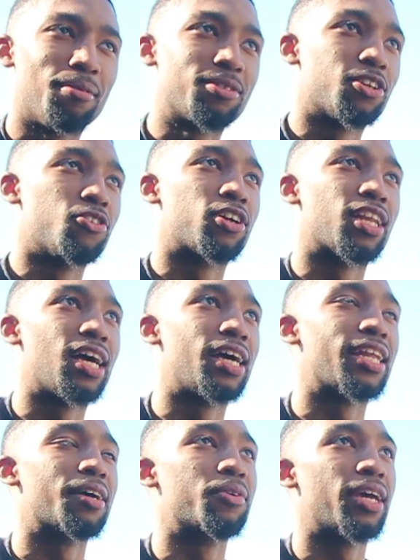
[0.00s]
I'm so
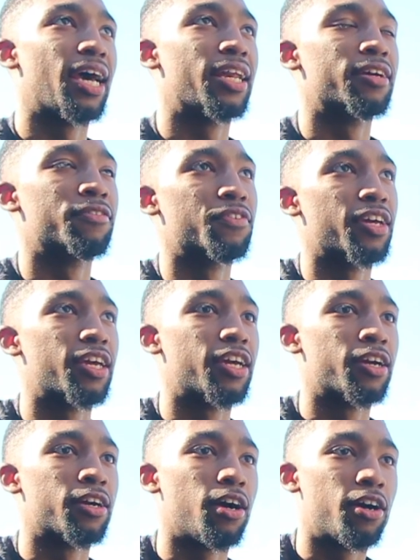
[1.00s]
glad that we had the event
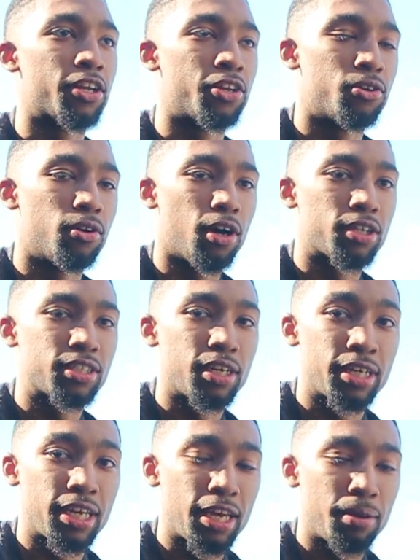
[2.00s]
here, RDU
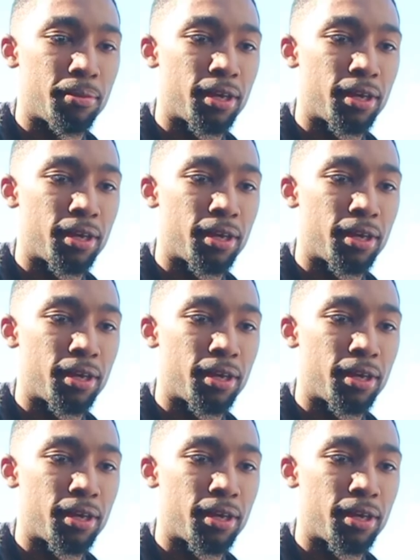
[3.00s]
All-Star Game,